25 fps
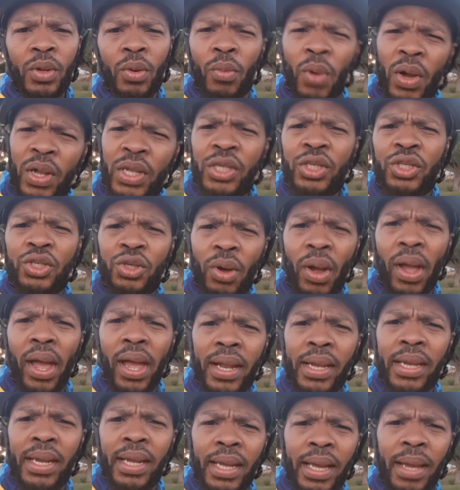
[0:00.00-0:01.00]
What is your
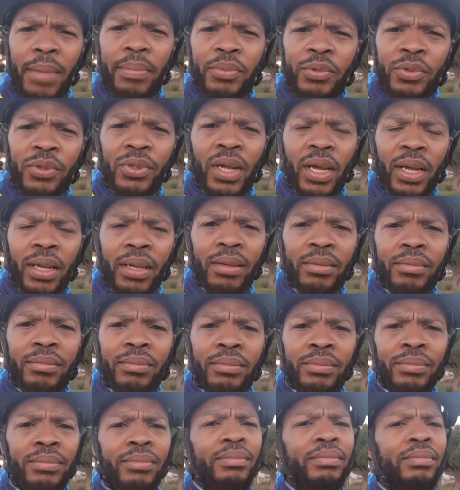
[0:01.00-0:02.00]
handicap today?
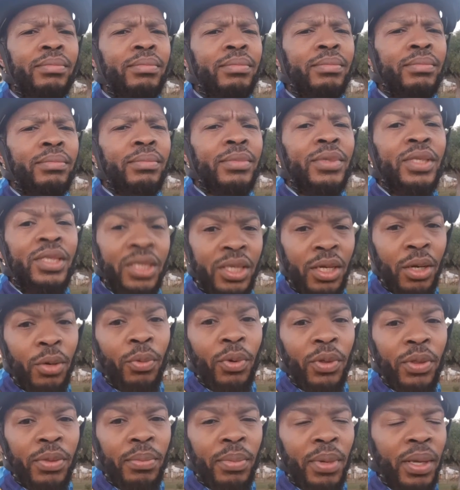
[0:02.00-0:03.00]
Stick
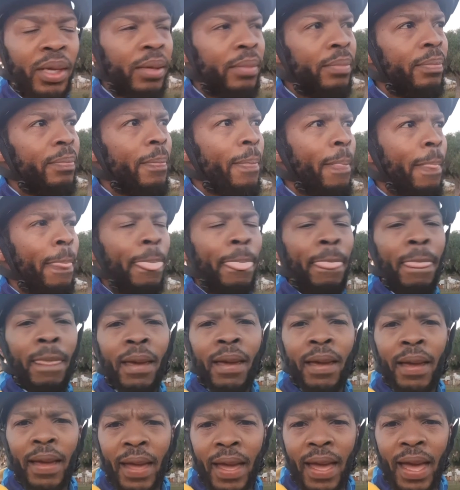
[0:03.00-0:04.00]
with me
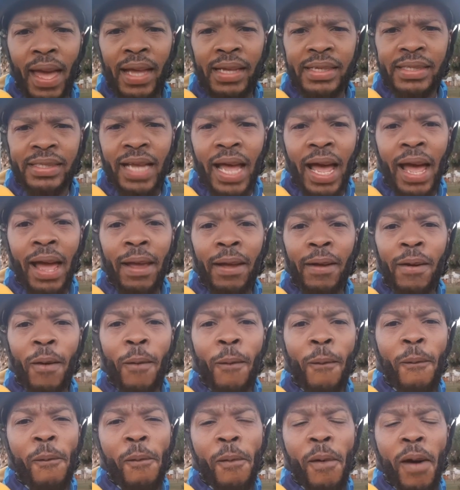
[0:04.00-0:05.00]
as I
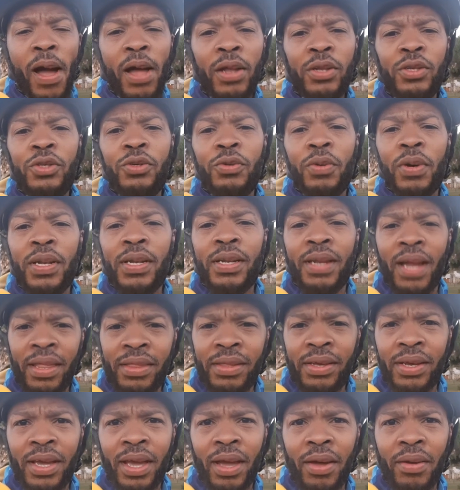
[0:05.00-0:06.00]
go unto
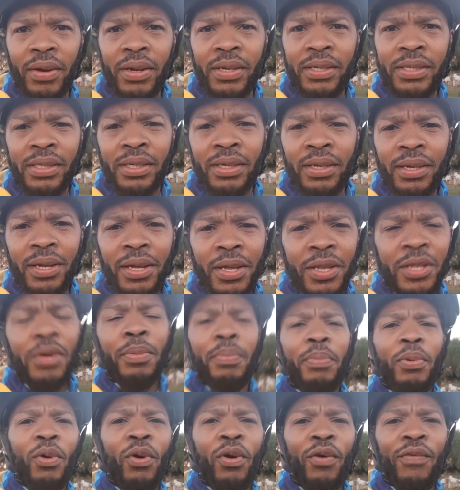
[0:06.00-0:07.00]
another character in the
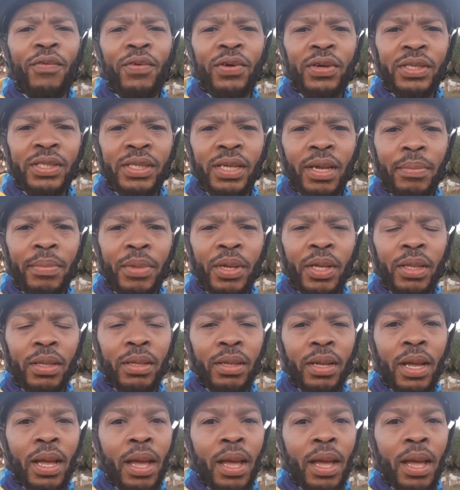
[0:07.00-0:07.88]
book of 1 Samuel.